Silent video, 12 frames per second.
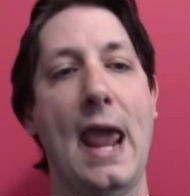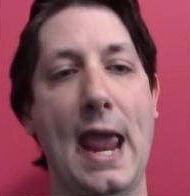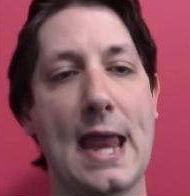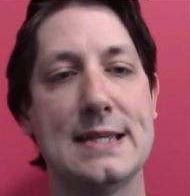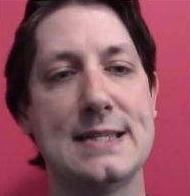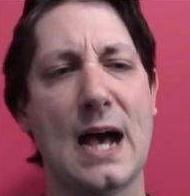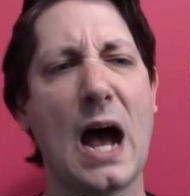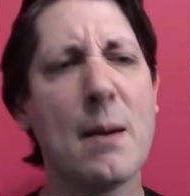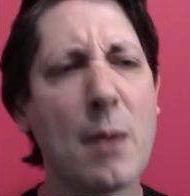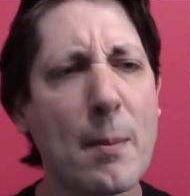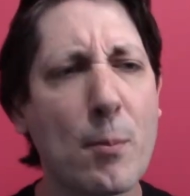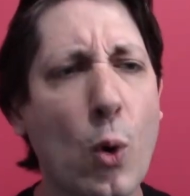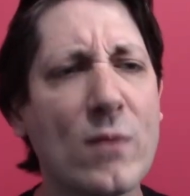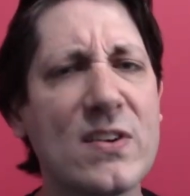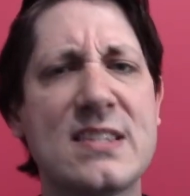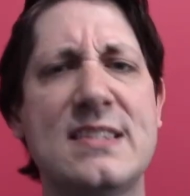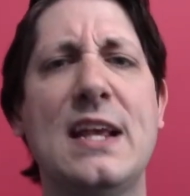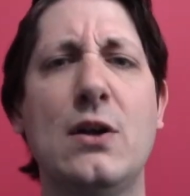And I'm more of a
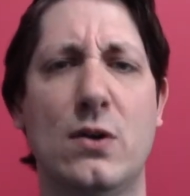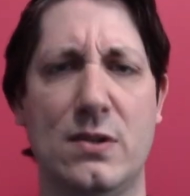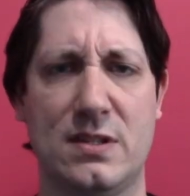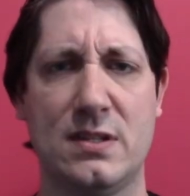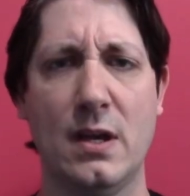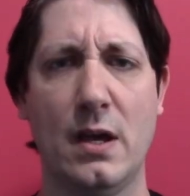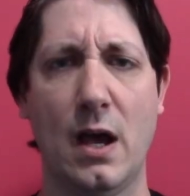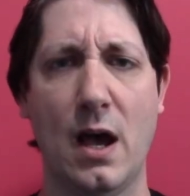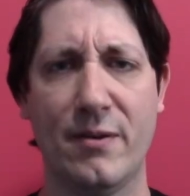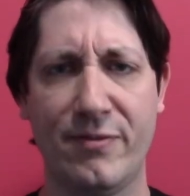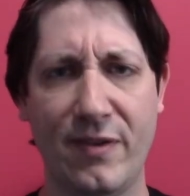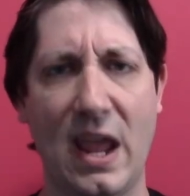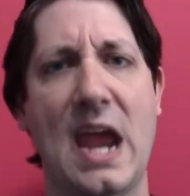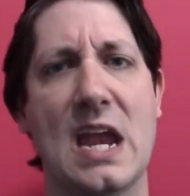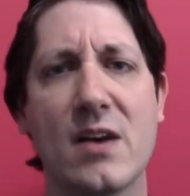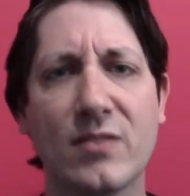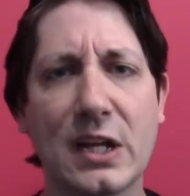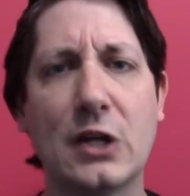singles fan
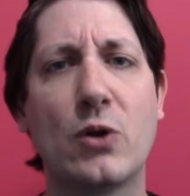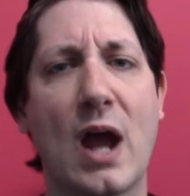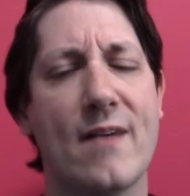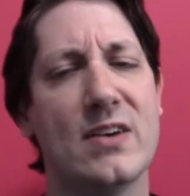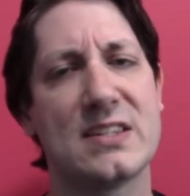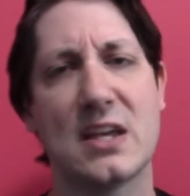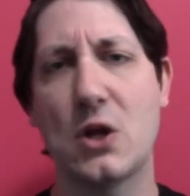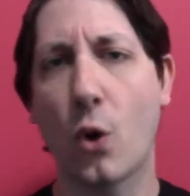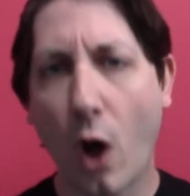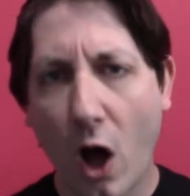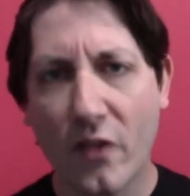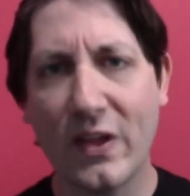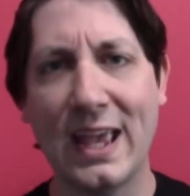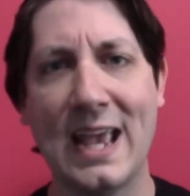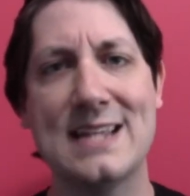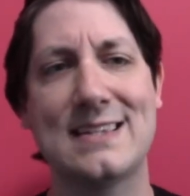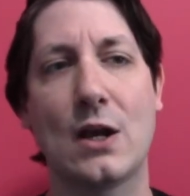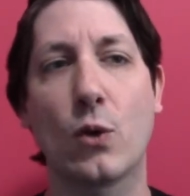of Lenny Kravitz. I know all the
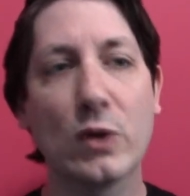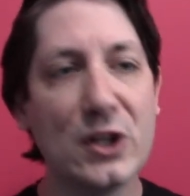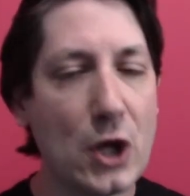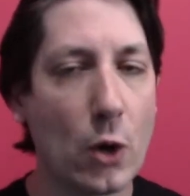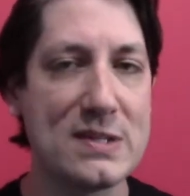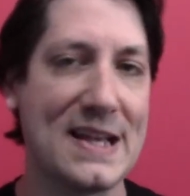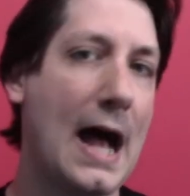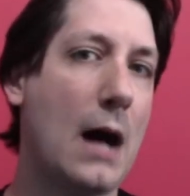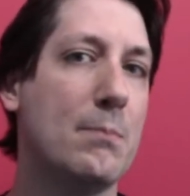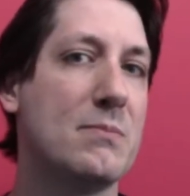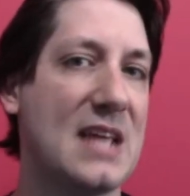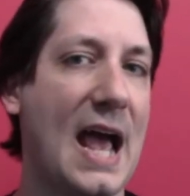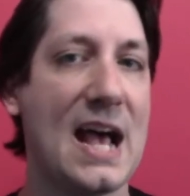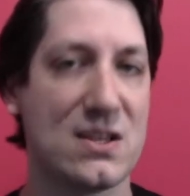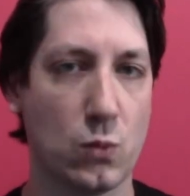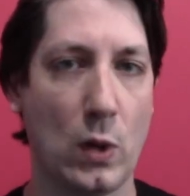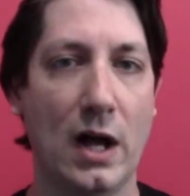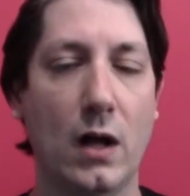hits. I don't really know his albums
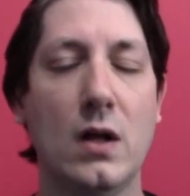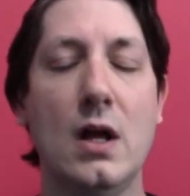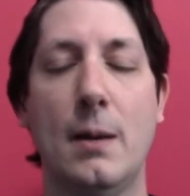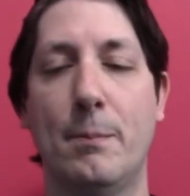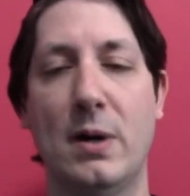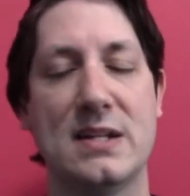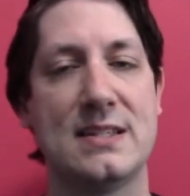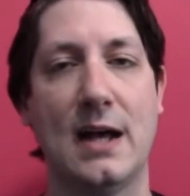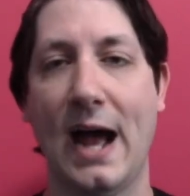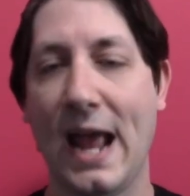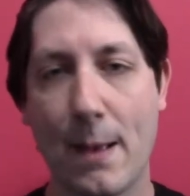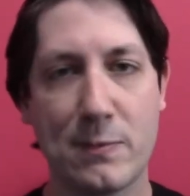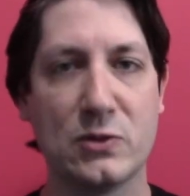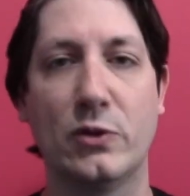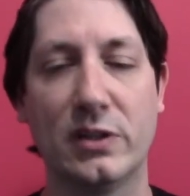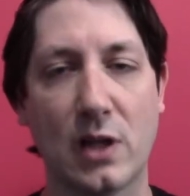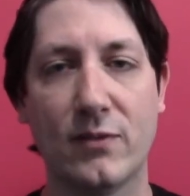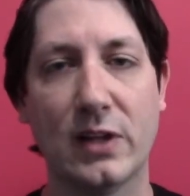as well, but I
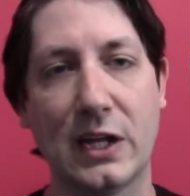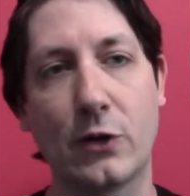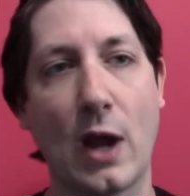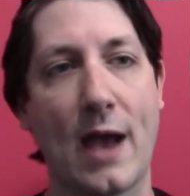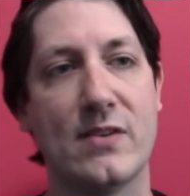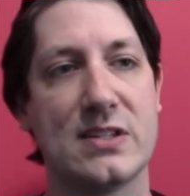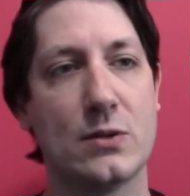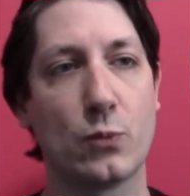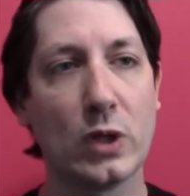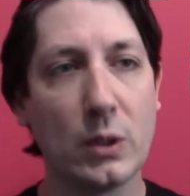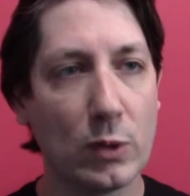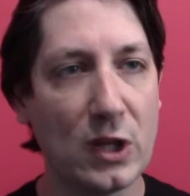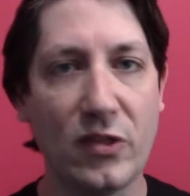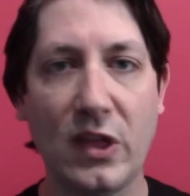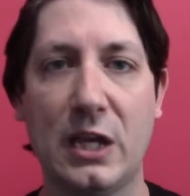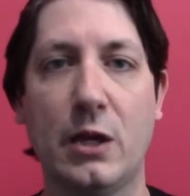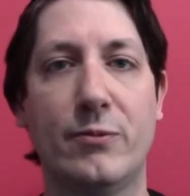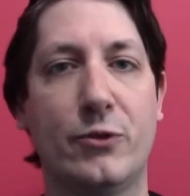absolutely love Lenny Kravitz. And really, when you
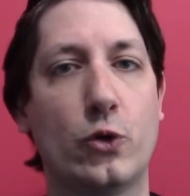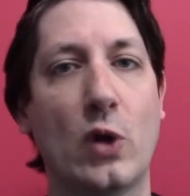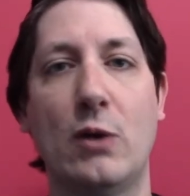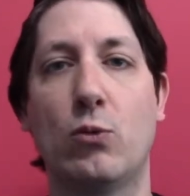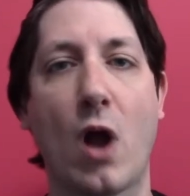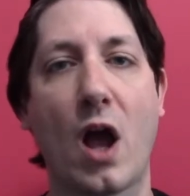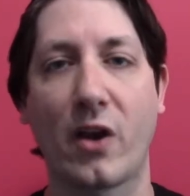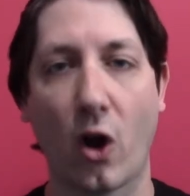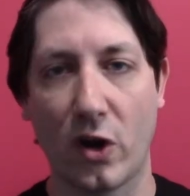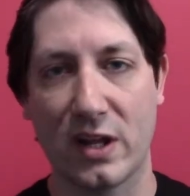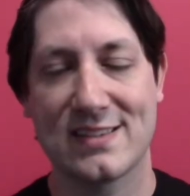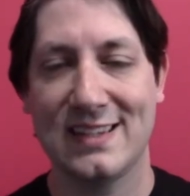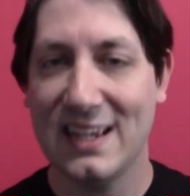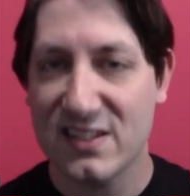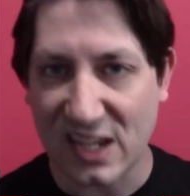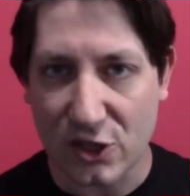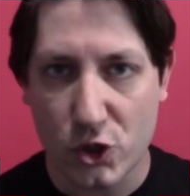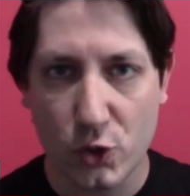think of great rock artists, he
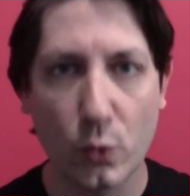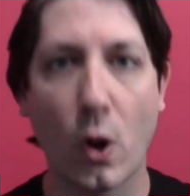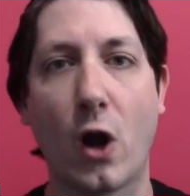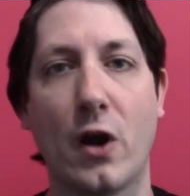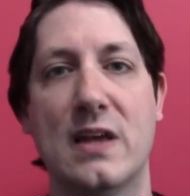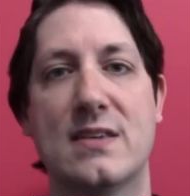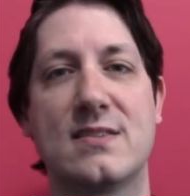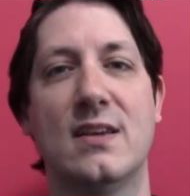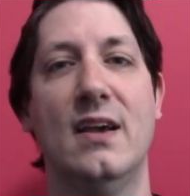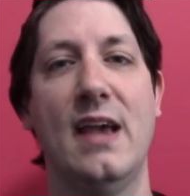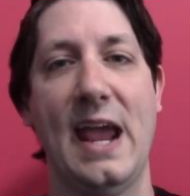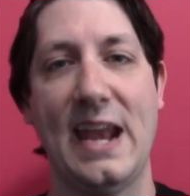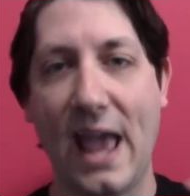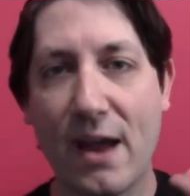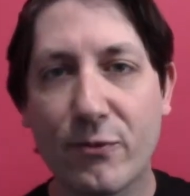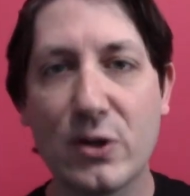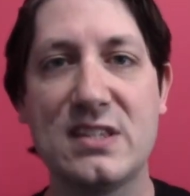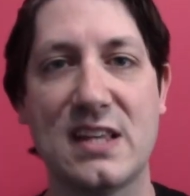is a true artist in
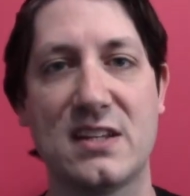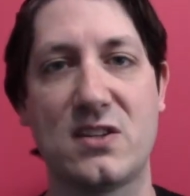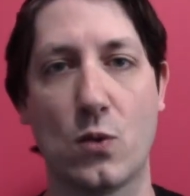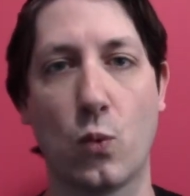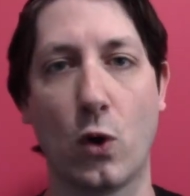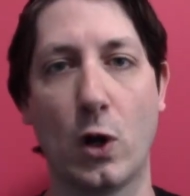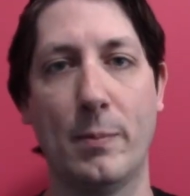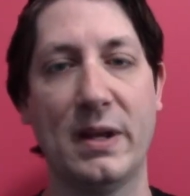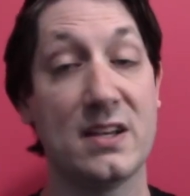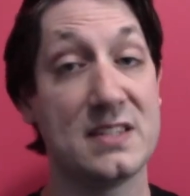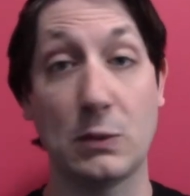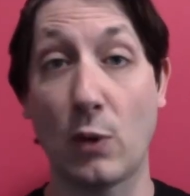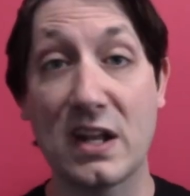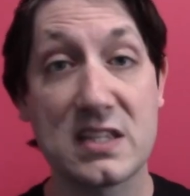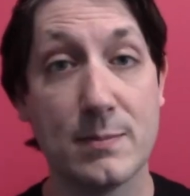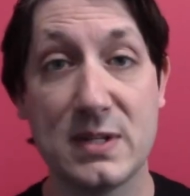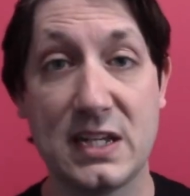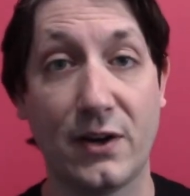every sense of the word, because he writes
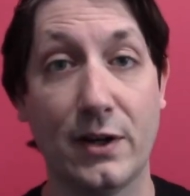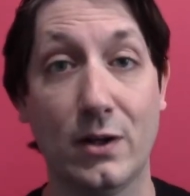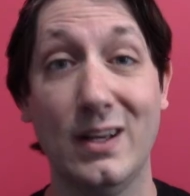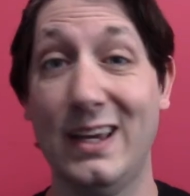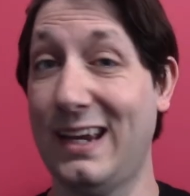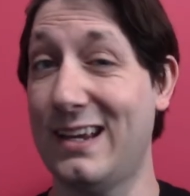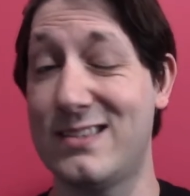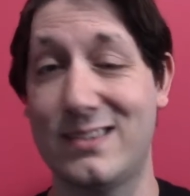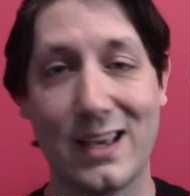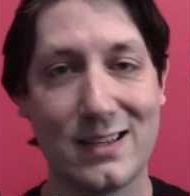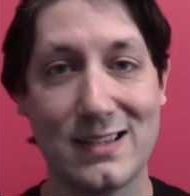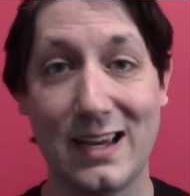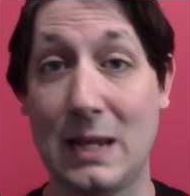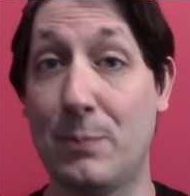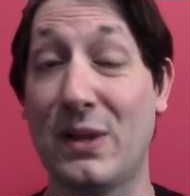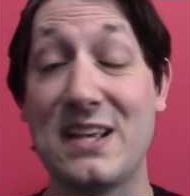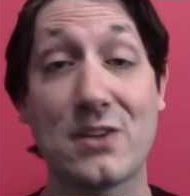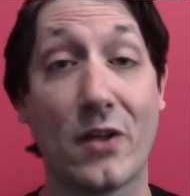the material, he sings it, he
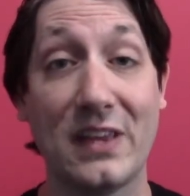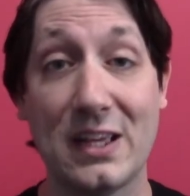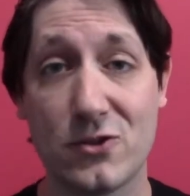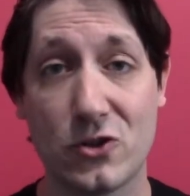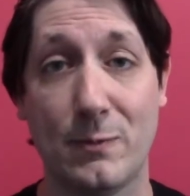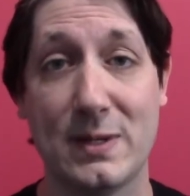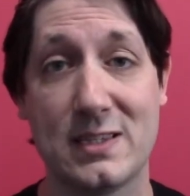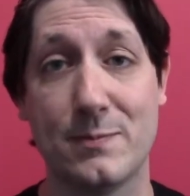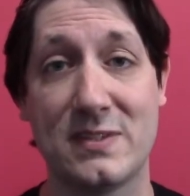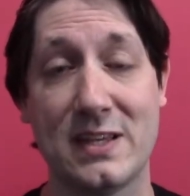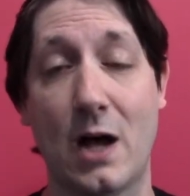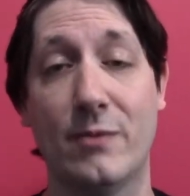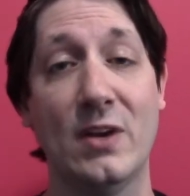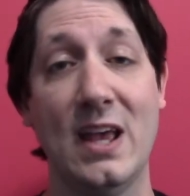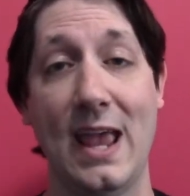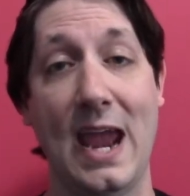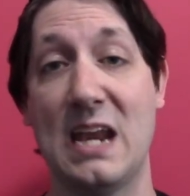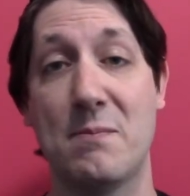plays all the instruments himself,
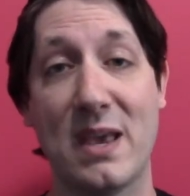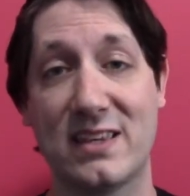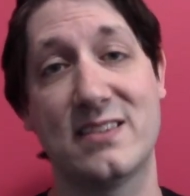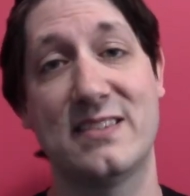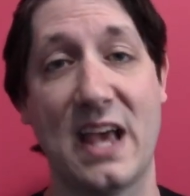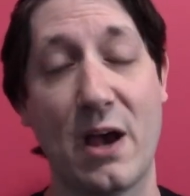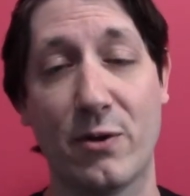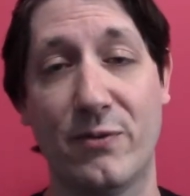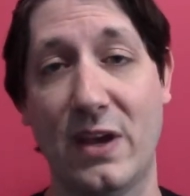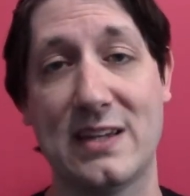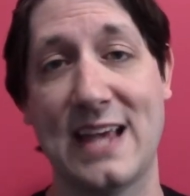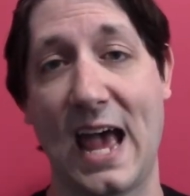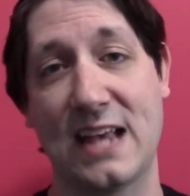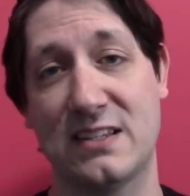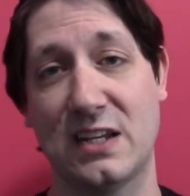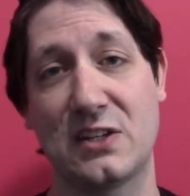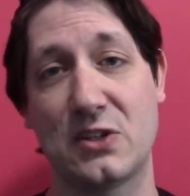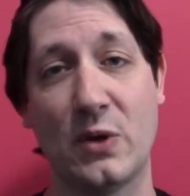and he makes it sound
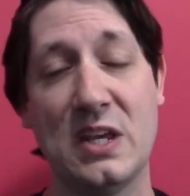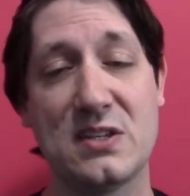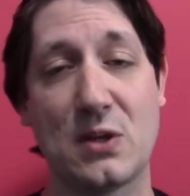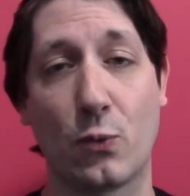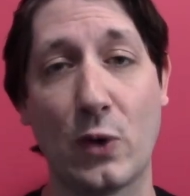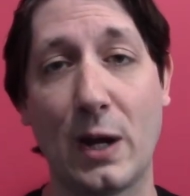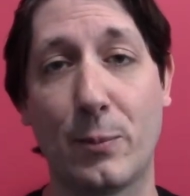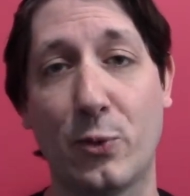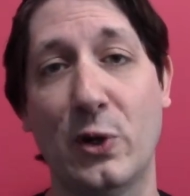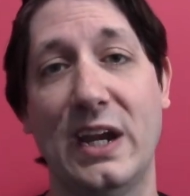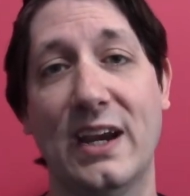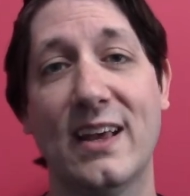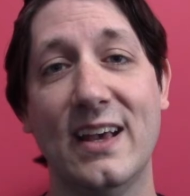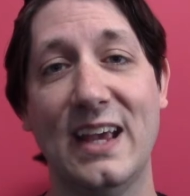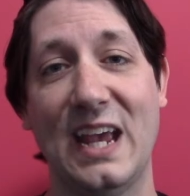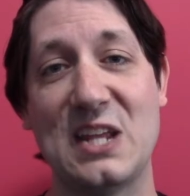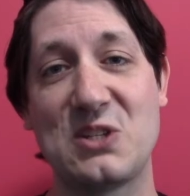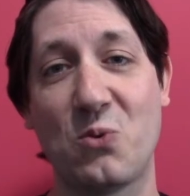fantastic. So he is a rare breed
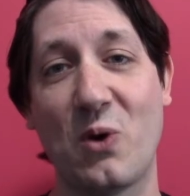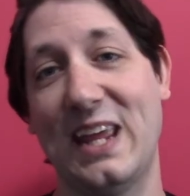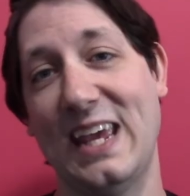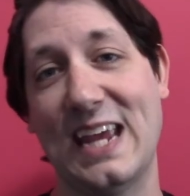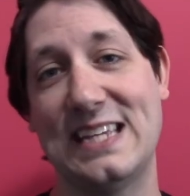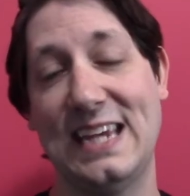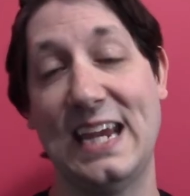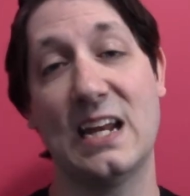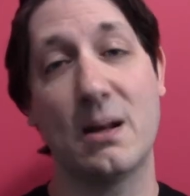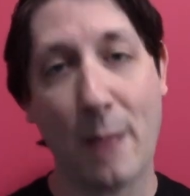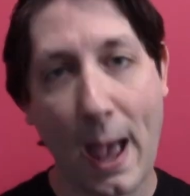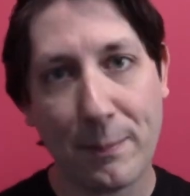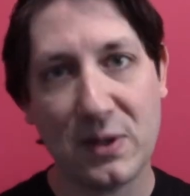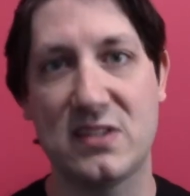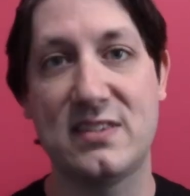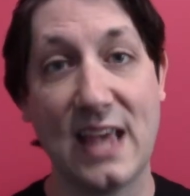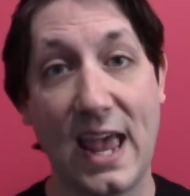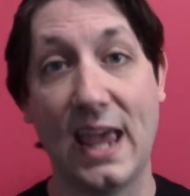in 2018, and I'm happy to
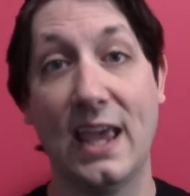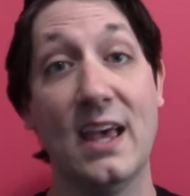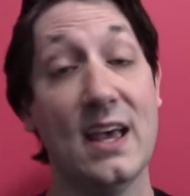say